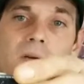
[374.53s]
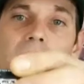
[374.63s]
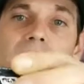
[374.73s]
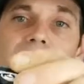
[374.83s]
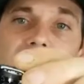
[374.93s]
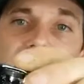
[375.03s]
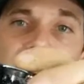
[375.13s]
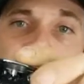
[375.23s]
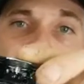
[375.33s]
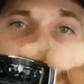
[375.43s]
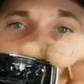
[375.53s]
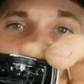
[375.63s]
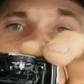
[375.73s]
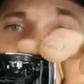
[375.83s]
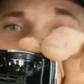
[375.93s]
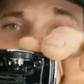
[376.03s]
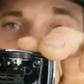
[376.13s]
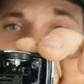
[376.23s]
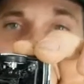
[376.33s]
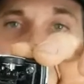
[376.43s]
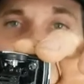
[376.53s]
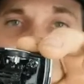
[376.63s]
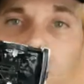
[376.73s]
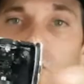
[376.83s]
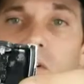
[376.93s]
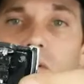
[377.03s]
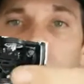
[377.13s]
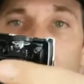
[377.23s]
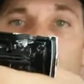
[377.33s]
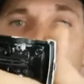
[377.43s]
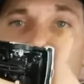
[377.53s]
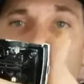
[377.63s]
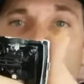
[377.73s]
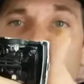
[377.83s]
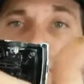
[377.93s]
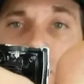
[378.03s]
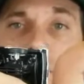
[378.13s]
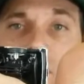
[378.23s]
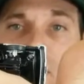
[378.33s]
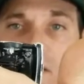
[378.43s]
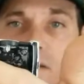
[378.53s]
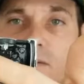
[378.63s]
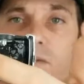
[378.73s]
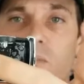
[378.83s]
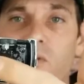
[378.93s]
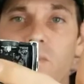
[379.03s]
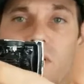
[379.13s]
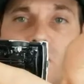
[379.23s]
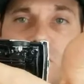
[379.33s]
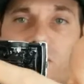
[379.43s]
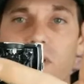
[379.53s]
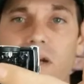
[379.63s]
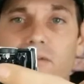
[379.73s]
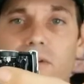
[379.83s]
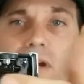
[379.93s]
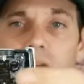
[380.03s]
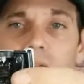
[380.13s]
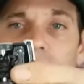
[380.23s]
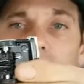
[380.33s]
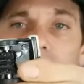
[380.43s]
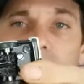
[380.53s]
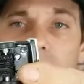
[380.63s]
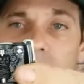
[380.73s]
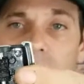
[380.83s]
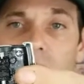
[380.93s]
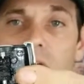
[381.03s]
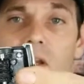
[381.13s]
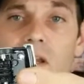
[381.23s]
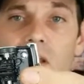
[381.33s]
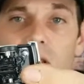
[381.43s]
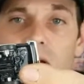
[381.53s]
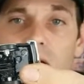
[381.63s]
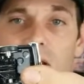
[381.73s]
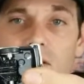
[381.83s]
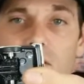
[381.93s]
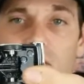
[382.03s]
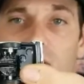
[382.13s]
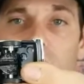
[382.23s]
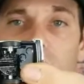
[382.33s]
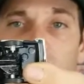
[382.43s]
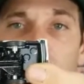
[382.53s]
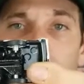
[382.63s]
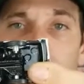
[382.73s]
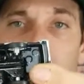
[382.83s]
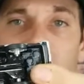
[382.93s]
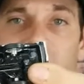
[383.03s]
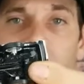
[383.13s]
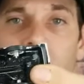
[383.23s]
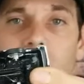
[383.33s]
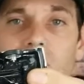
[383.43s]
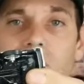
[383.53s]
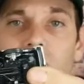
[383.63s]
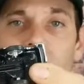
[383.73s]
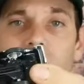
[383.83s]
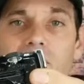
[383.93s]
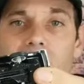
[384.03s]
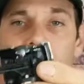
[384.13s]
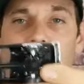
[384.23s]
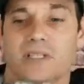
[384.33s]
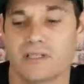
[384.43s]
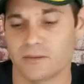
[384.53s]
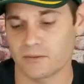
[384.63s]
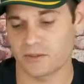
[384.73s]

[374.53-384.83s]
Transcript: But this thing, the pedals actually work. And as you can see right here, it has a rubber belt drive right here, guys. So it'll actually power the car. It's pretty neat when